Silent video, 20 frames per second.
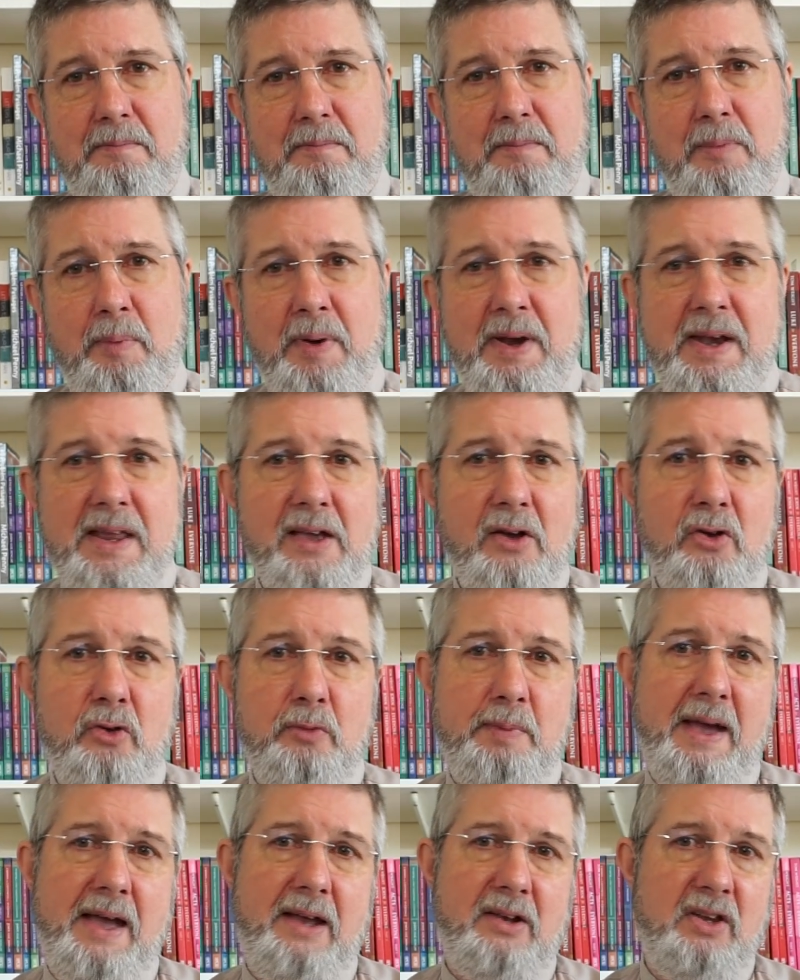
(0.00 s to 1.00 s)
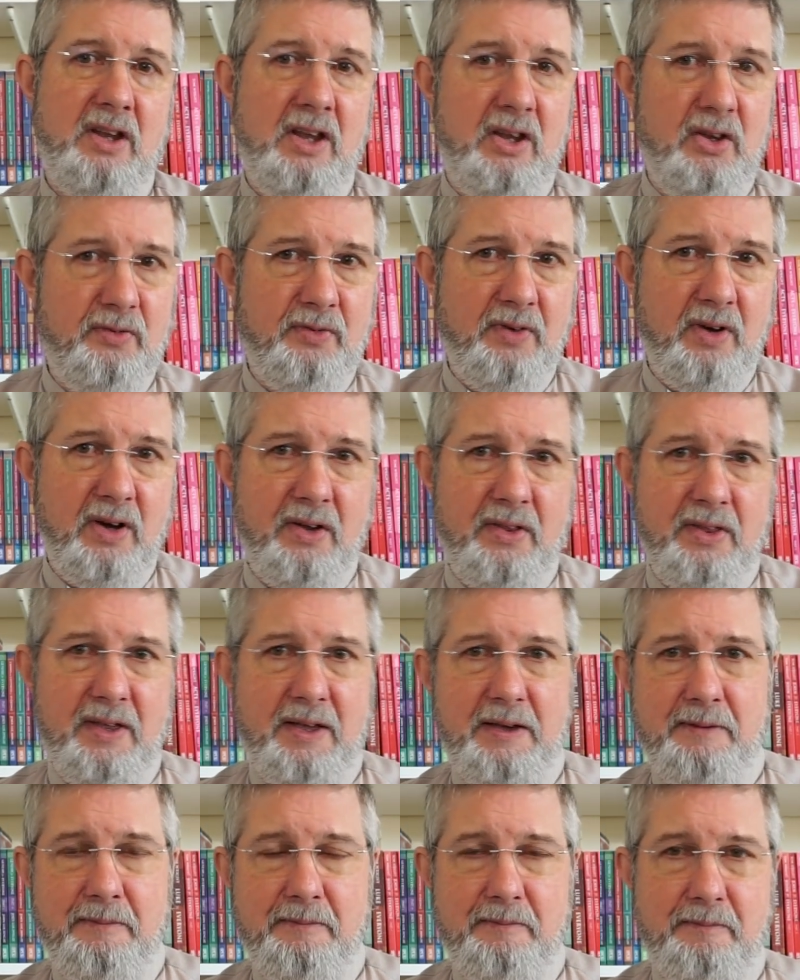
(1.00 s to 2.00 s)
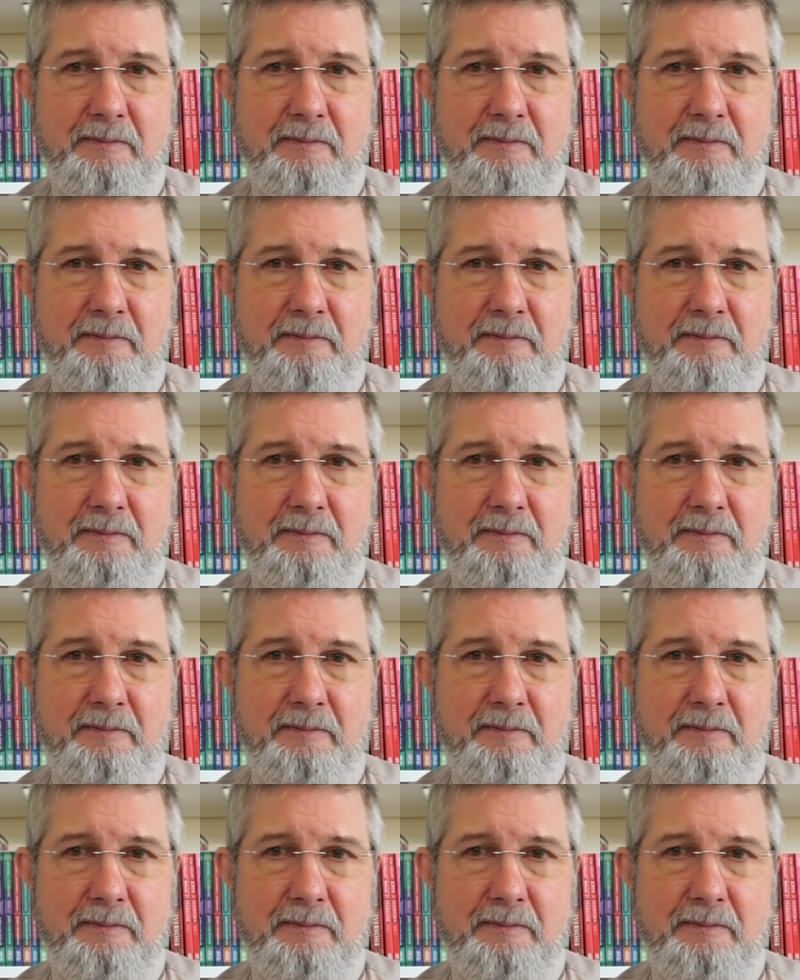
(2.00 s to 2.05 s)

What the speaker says: But when he goes back to his Father,